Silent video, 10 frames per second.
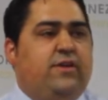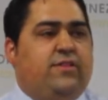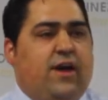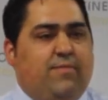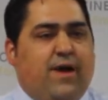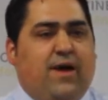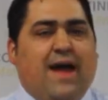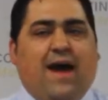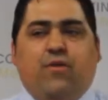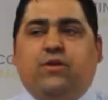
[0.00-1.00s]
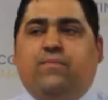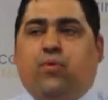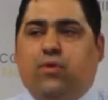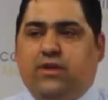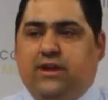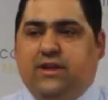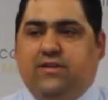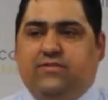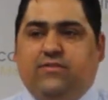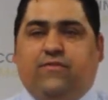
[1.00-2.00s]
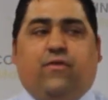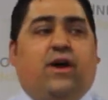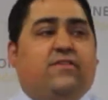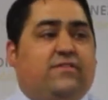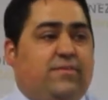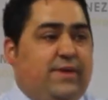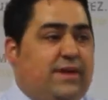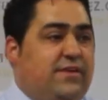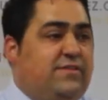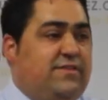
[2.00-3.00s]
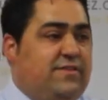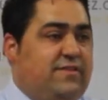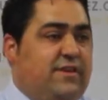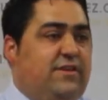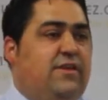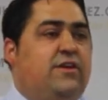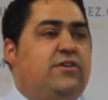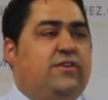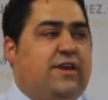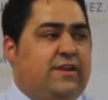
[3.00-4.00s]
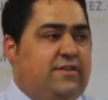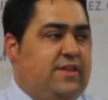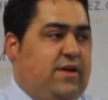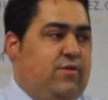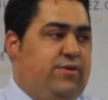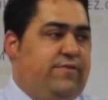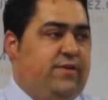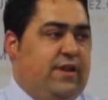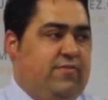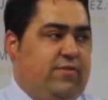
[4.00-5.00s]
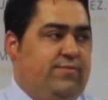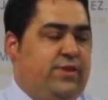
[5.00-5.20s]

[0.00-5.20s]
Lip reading: thought about how important it is for us to be consistent to get to that whole different level.